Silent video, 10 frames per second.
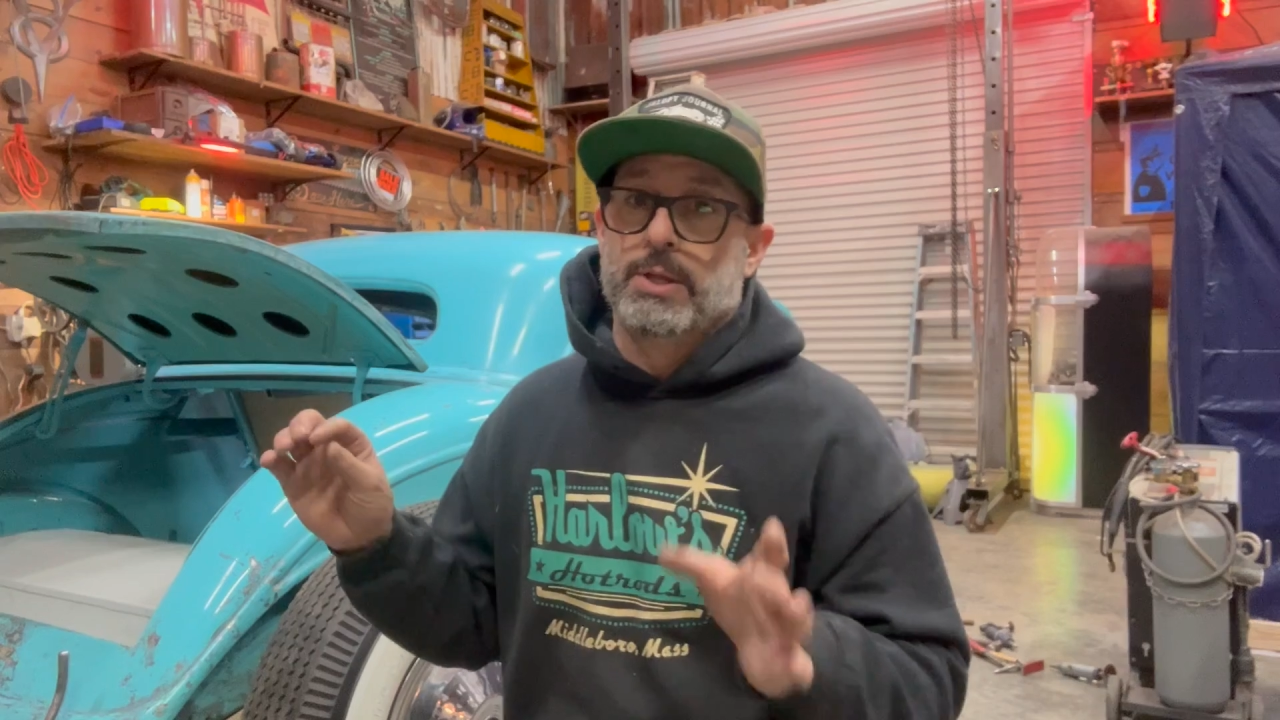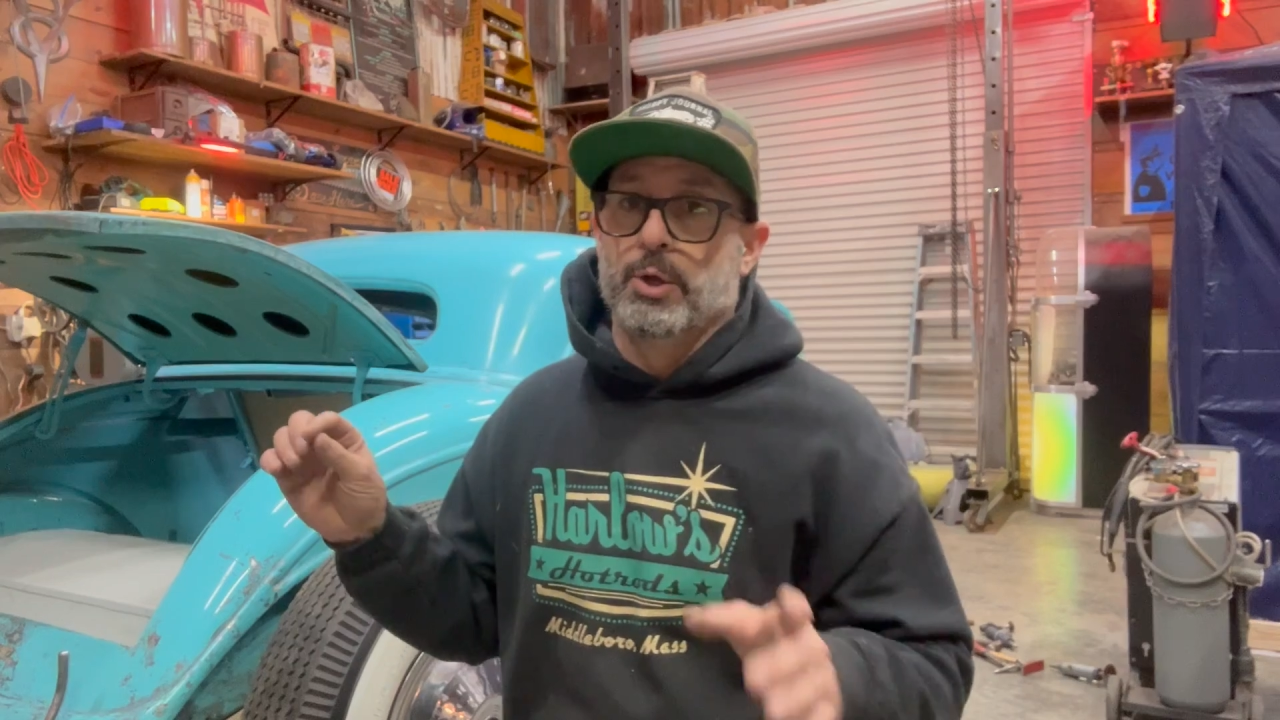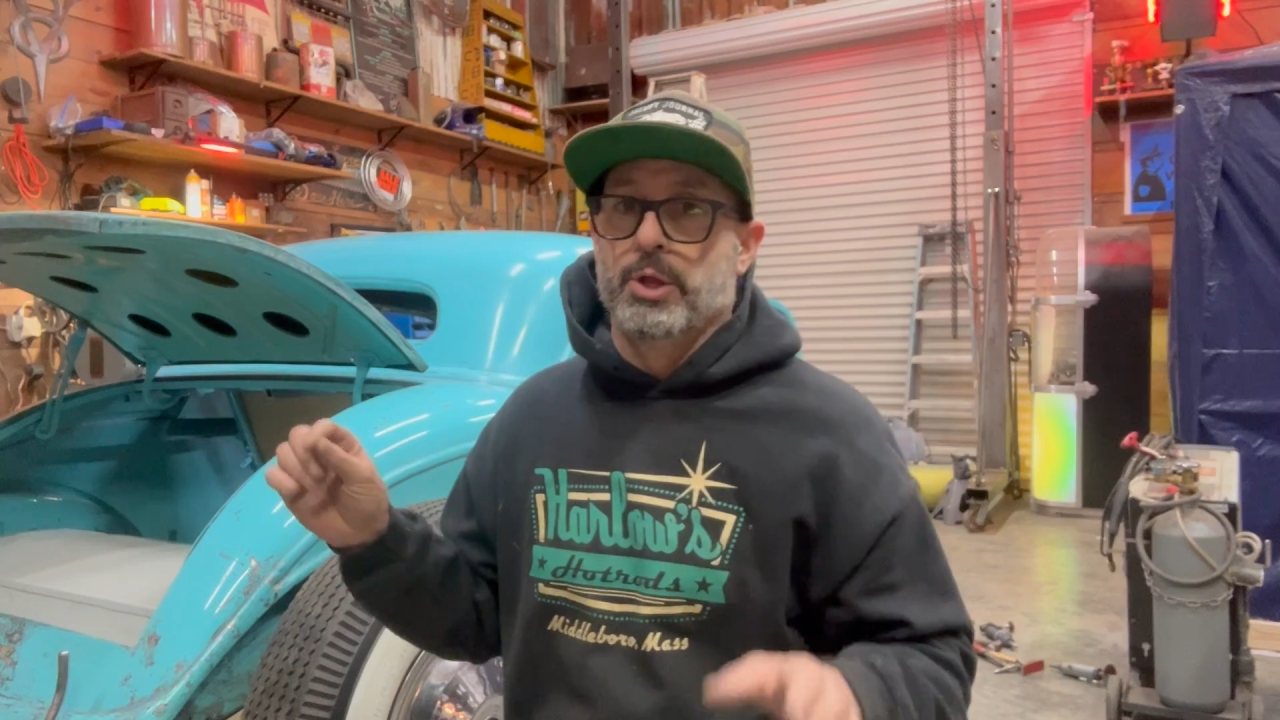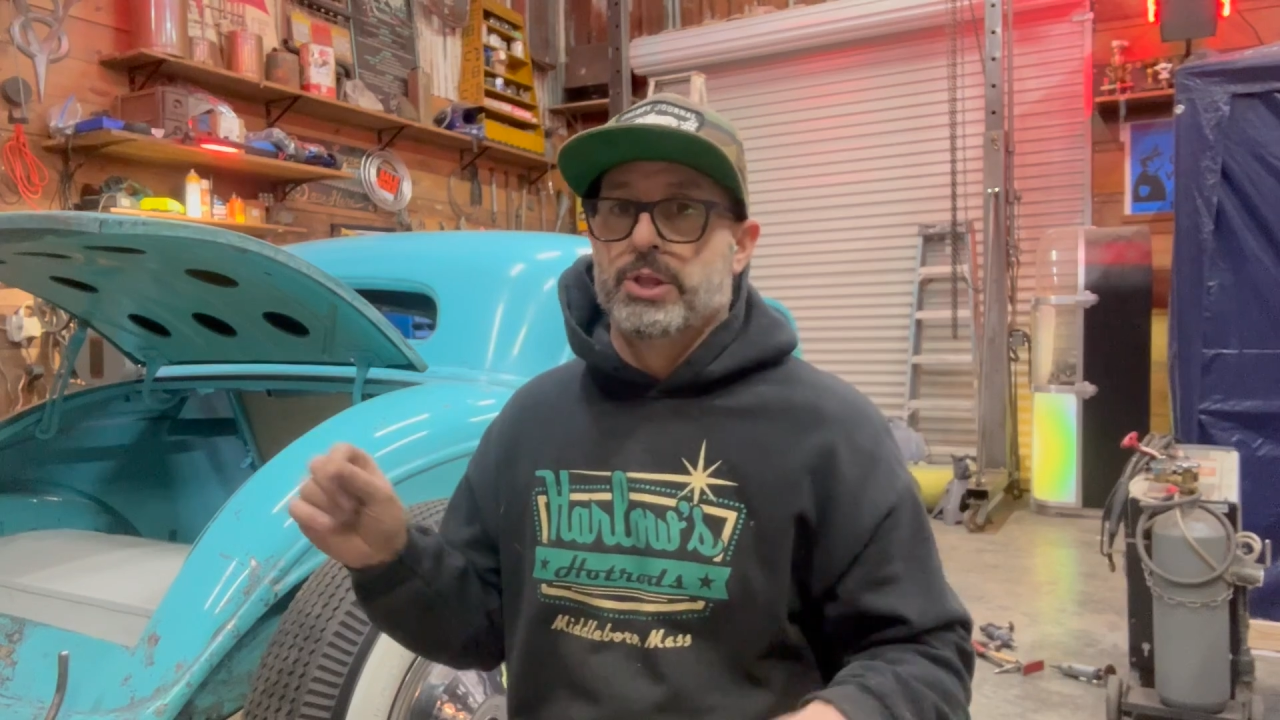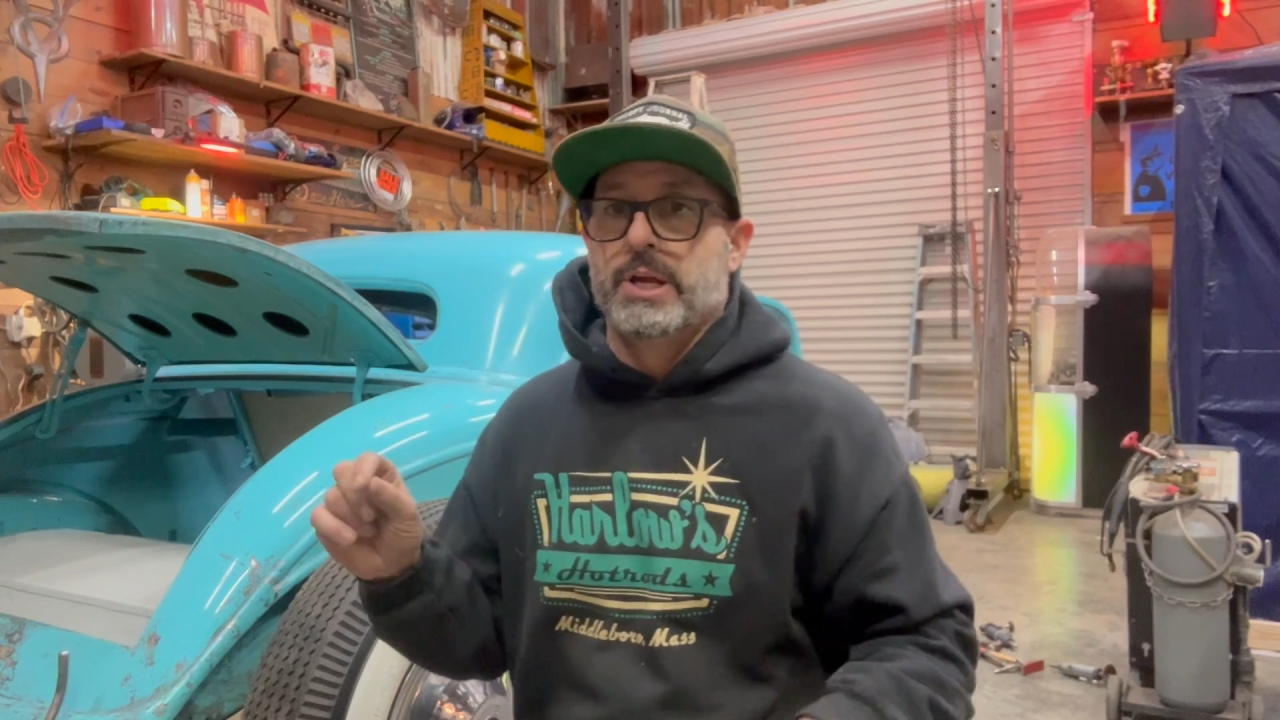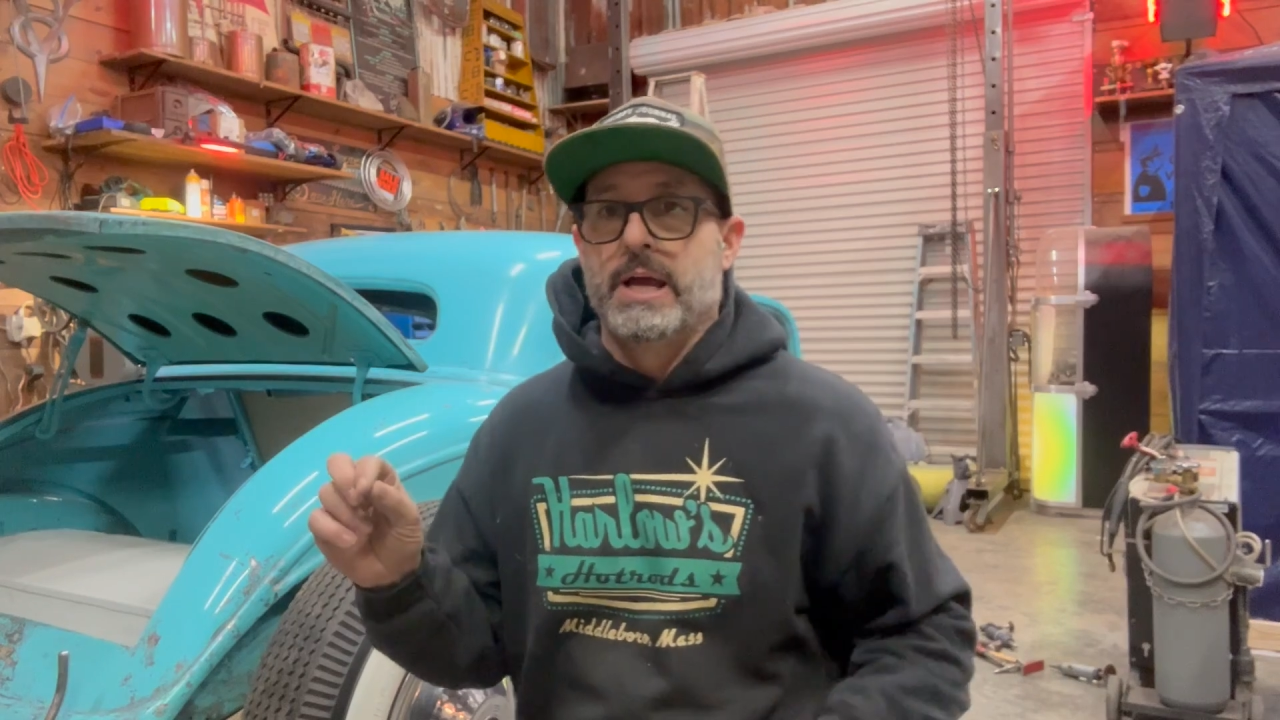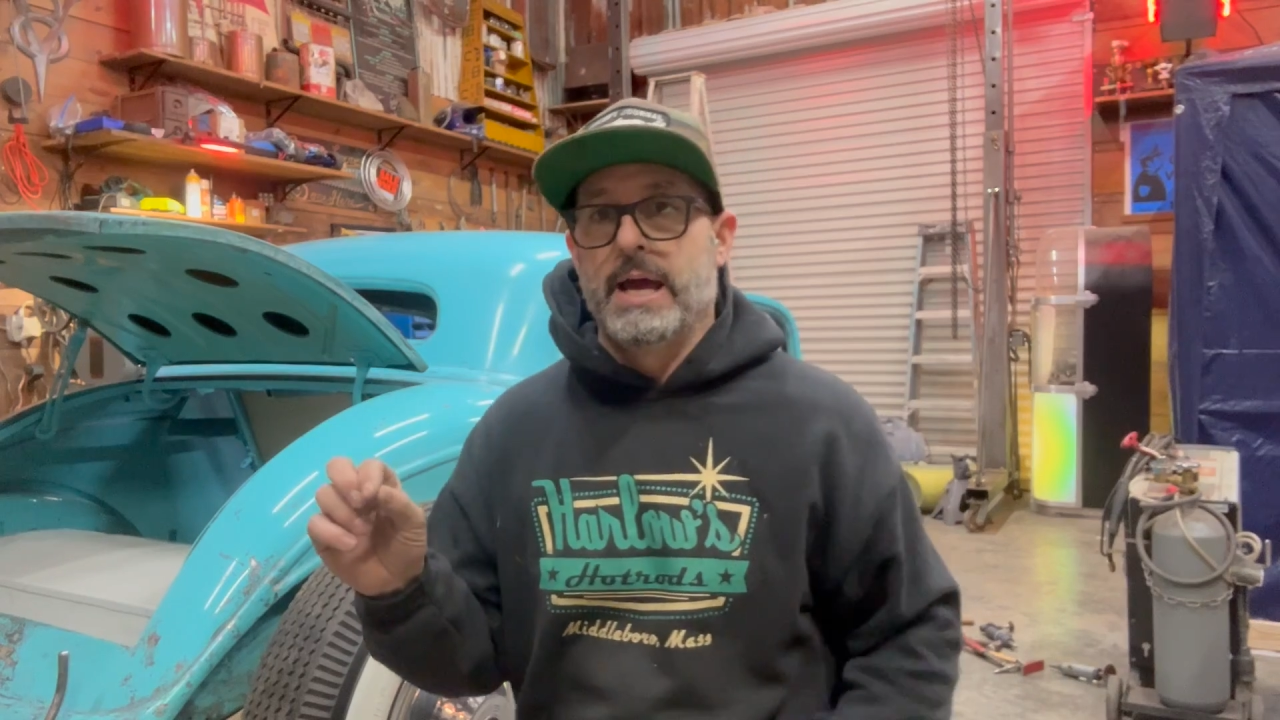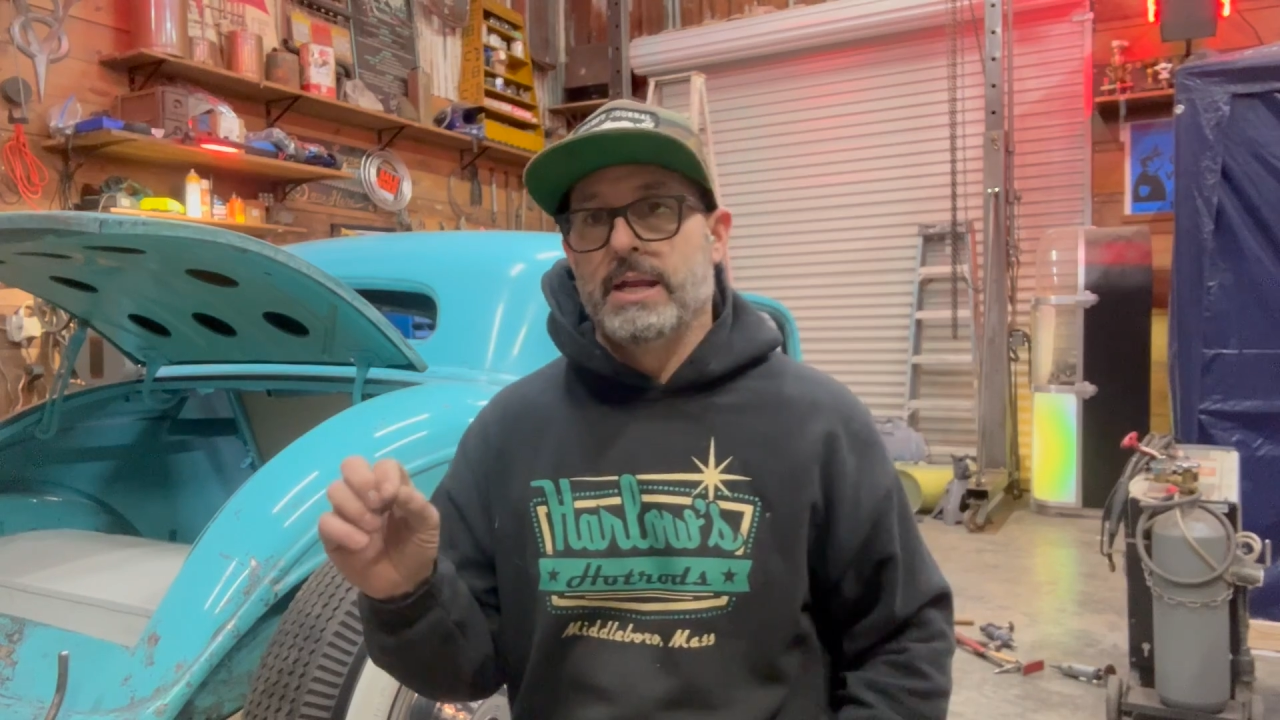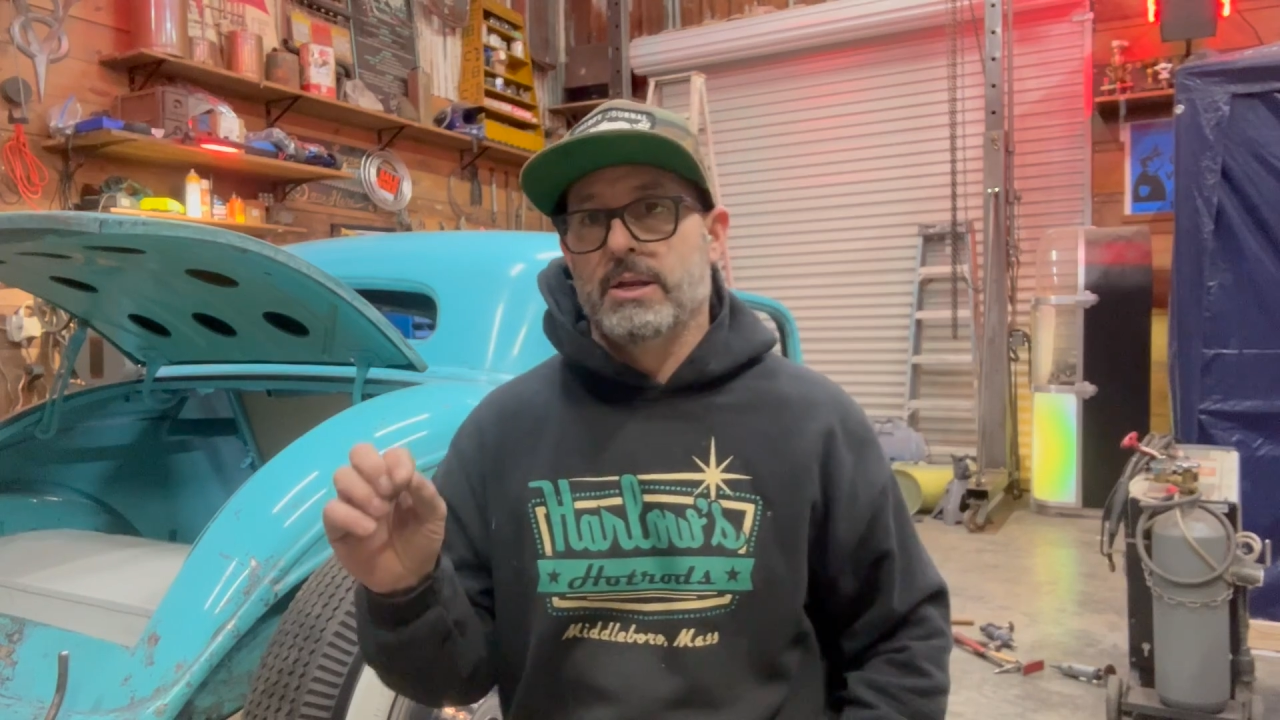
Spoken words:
The only thing I had